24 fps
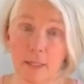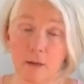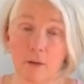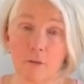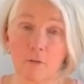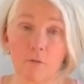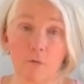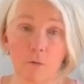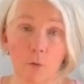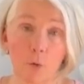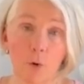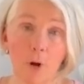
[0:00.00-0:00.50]

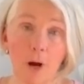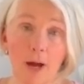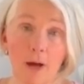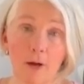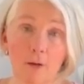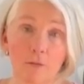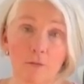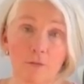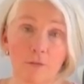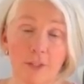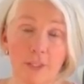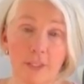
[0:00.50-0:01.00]
4
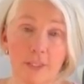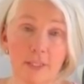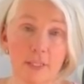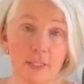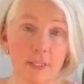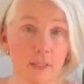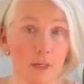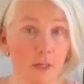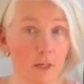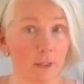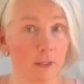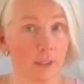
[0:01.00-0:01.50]
outfits,
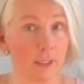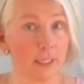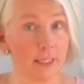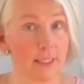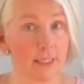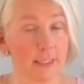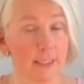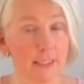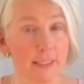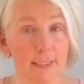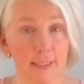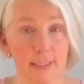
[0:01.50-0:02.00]
unless
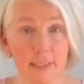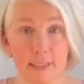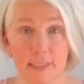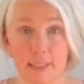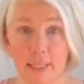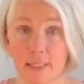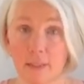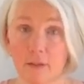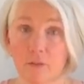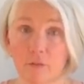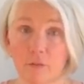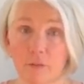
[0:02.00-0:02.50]
it's the
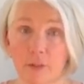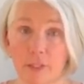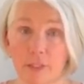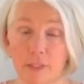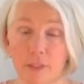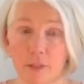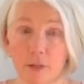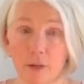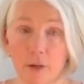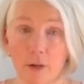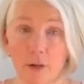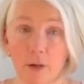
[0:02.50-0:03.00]
dead of
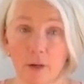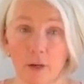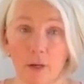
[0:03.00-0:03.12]
winter